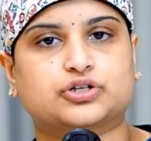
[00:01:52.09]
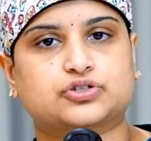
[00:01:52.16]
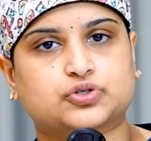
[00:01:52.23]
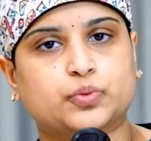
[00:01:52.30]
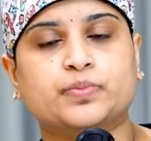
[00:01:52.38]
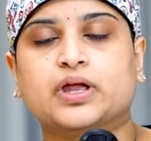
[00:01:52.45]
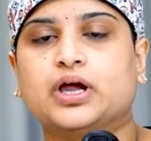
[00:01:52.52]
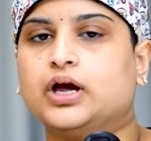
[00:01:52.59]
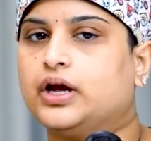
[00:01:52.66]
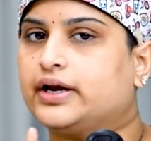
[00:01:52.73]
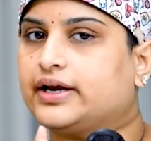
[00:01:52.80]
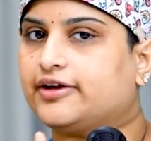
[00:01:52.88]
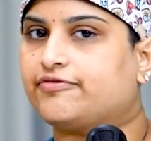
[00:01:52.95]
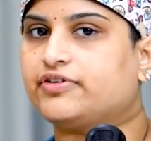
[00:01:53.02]
So
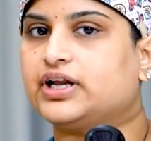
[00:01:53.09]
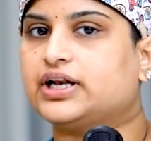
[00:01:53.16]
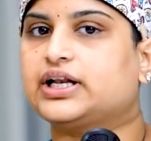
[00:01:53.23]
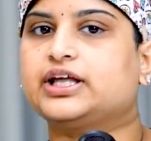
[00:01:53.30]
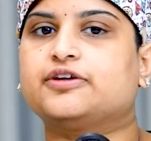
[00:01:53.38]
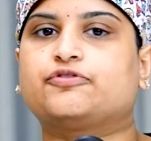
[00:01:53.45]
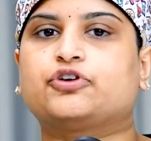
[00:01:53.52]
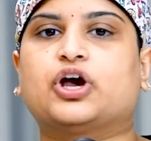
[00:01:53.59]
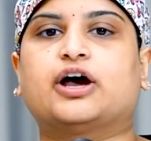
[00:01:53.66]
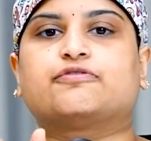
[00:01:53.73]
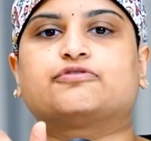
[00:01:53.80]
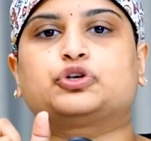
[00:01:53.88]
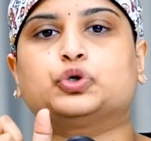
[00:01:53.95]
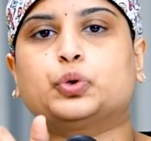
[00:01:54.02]
definitely if you
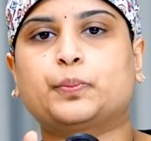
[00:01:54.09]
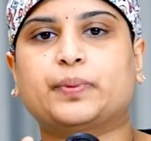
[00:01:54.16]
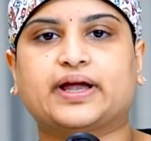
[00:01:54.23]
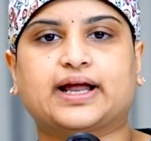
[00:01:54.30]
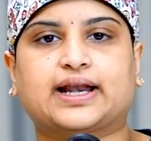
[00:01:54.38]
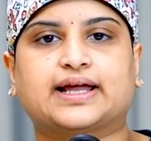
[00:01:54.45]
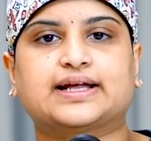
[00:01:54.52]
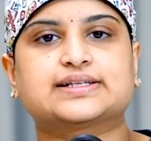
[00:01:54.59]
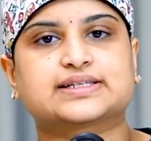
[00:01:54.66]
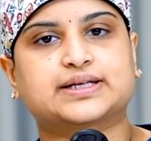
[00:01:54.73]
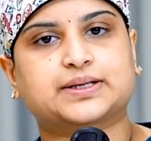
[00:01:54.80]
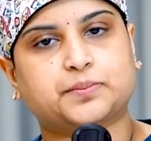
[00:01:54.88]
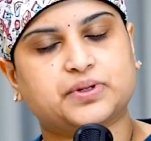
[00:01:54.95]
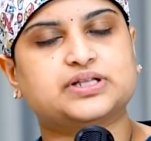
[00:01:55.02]
have two pink lines,
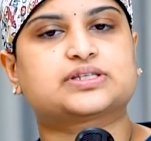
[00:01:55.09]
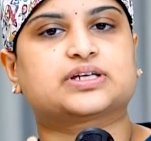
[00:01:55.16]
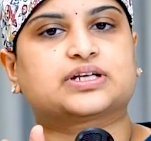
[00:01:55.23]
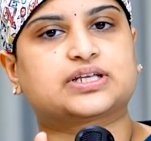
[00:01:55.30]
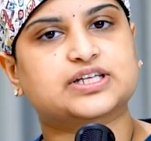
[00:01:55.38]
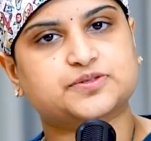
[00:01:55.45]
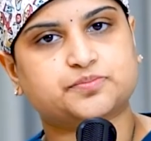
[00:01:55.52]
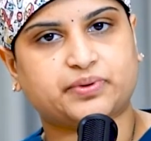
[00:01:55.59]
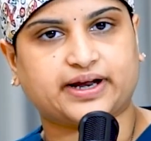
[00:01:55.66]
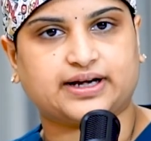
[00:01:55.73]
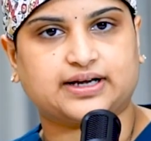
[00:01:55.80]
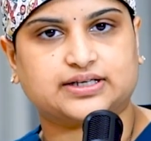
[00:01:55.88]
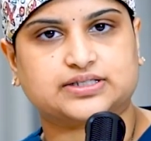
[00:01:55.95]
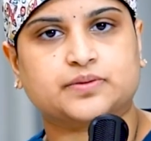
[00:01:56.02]
it means it is
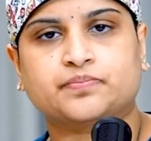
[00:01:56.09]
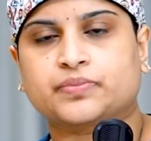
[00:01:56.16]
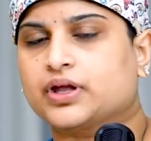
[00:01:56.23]
pregnant.